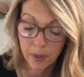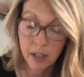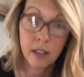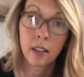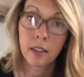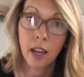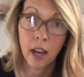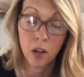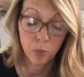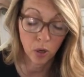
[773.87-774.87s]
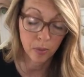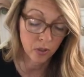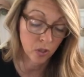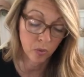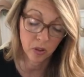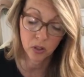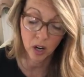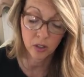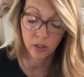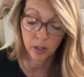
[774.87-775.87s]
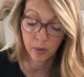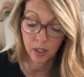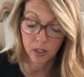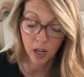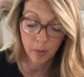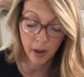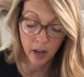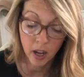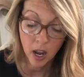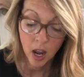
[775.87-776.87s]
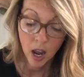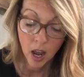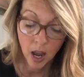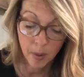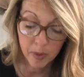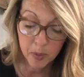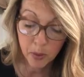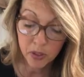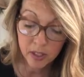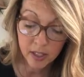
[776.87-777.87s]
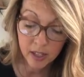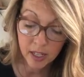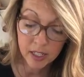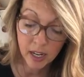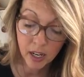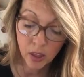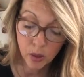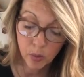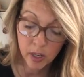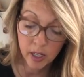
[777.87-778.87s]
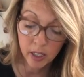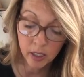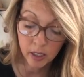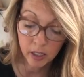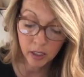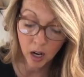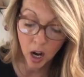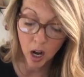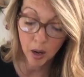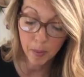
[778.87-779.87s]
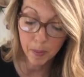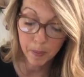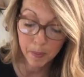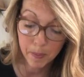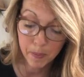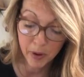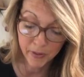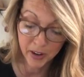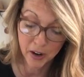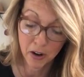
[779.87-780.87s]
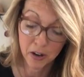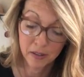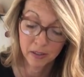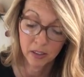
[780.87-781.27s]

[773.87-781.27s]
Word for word: They said that they had an appointment soon with their doctor and they were going to talk about it. This person says, I take 3 Combivir,